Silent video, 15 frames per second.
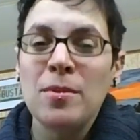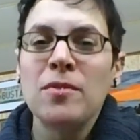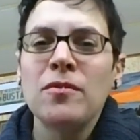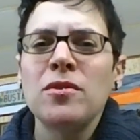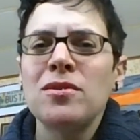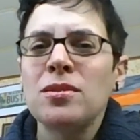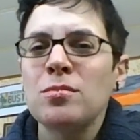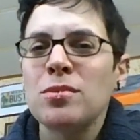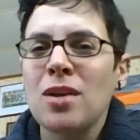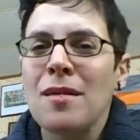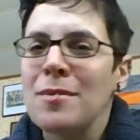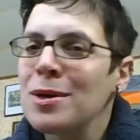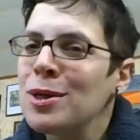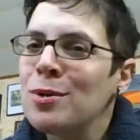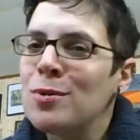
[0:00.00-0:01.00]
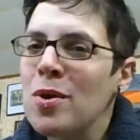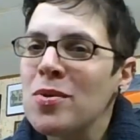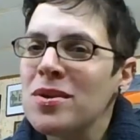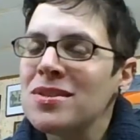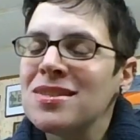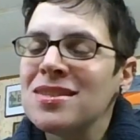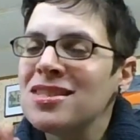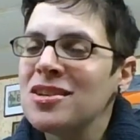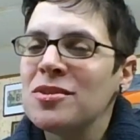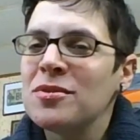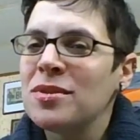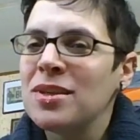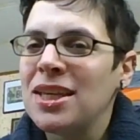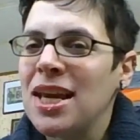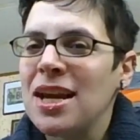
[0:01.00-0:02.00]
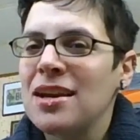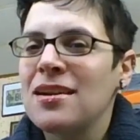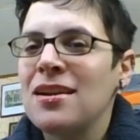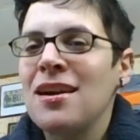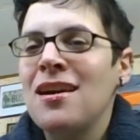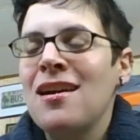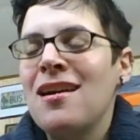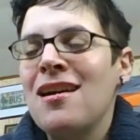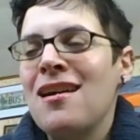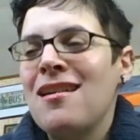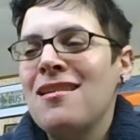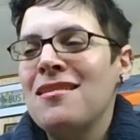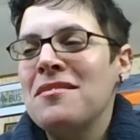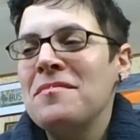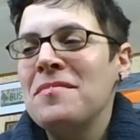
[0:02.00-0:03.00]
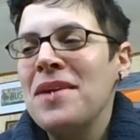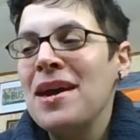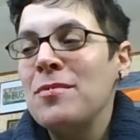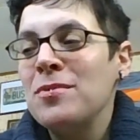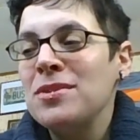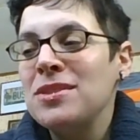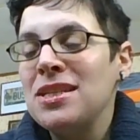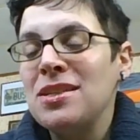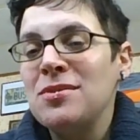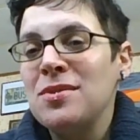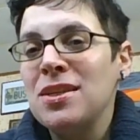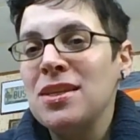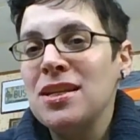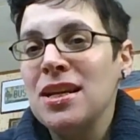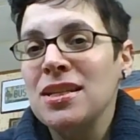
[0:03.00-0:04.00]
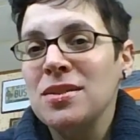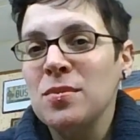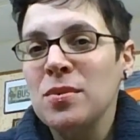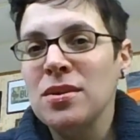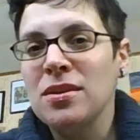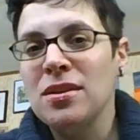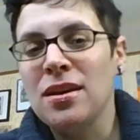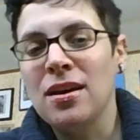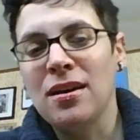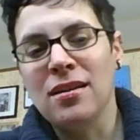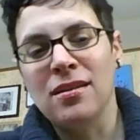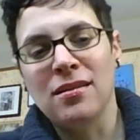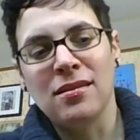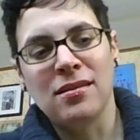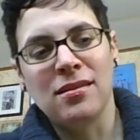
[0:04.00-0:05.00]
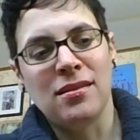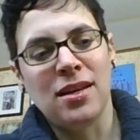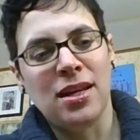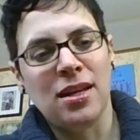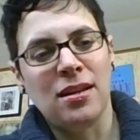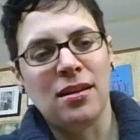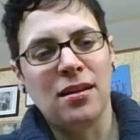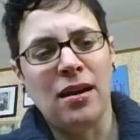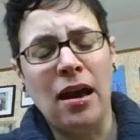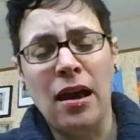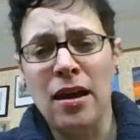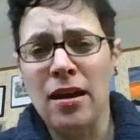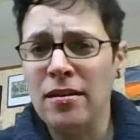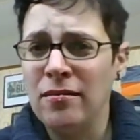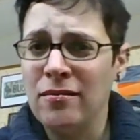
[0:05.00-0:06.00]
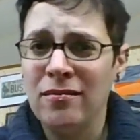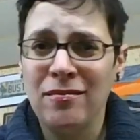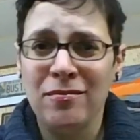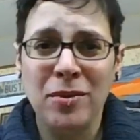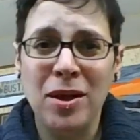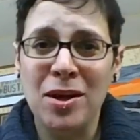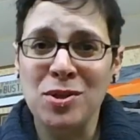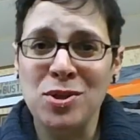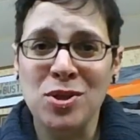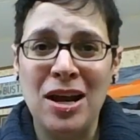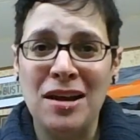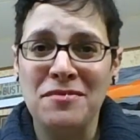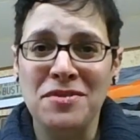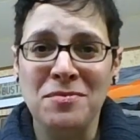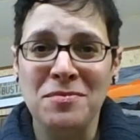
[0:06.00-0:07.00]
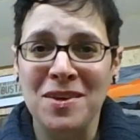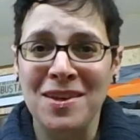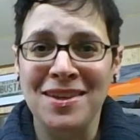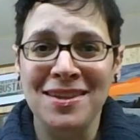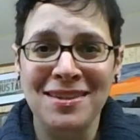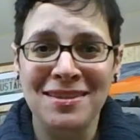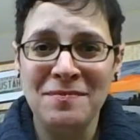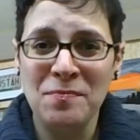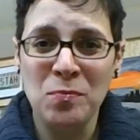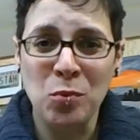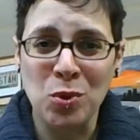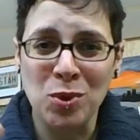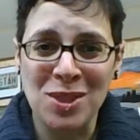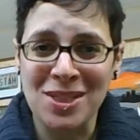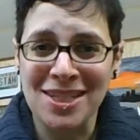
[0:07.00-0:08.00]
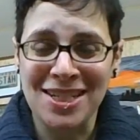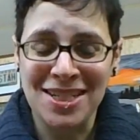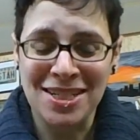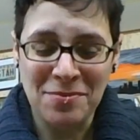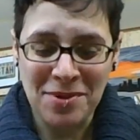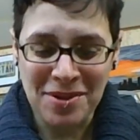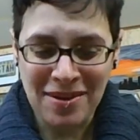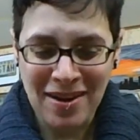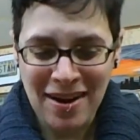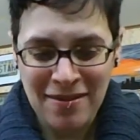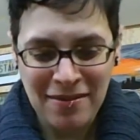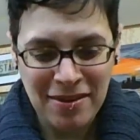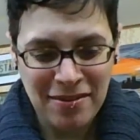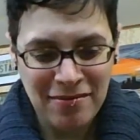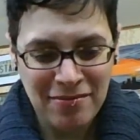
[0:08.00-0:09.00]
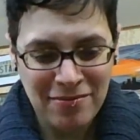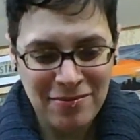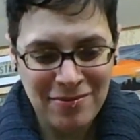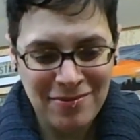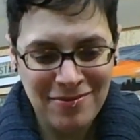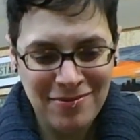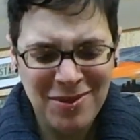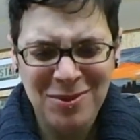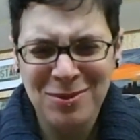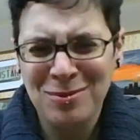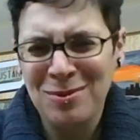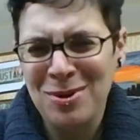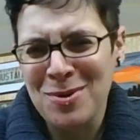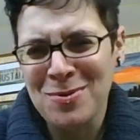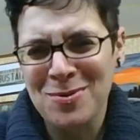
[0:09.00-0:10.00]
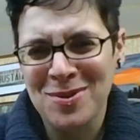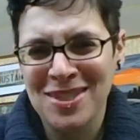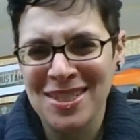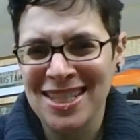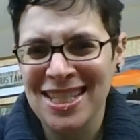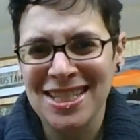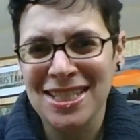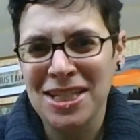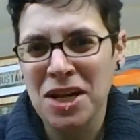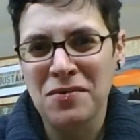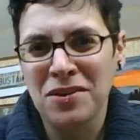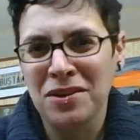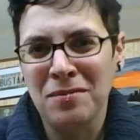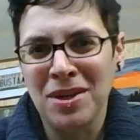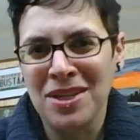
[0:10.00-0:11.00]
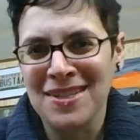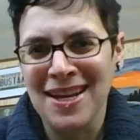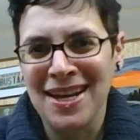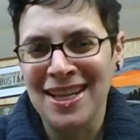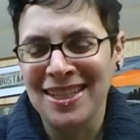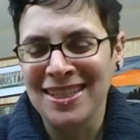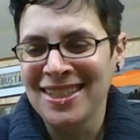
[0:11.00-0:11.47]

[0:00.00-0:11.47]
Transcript: But if you're subscribing, you know this, so yay. Um, I will see you in the next one, uh, and uh, I, am going to strive to be more succinct, but I don't know. Who knows? That's not really my style.